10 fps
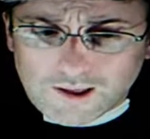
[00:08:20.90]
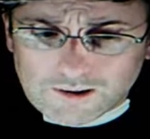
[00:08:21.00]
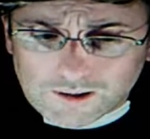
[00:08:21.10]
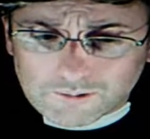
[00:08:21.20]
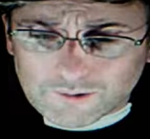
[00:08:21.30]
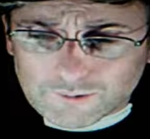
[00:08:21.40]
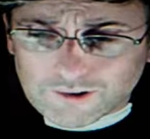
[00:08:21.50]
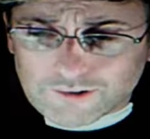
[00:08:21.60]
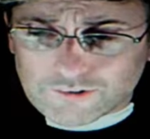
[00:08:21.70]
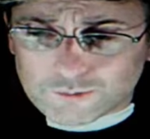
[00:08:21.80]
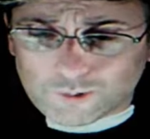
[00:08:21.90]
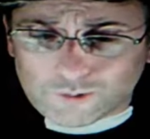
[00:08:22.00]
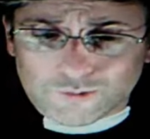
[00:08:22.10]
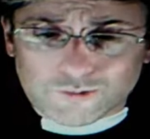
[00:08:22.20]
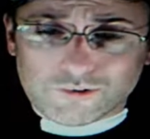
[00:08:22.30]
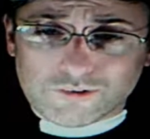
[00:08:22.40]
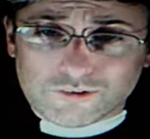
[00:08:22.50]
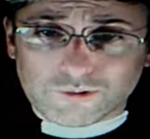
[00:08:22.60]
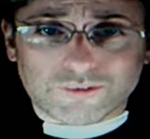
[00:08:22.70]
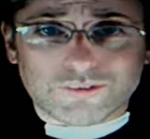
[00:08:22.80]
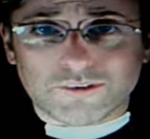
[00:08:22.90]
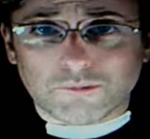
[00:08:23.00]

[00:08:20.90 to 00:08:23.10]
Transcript: Now I really just wanted to rejoice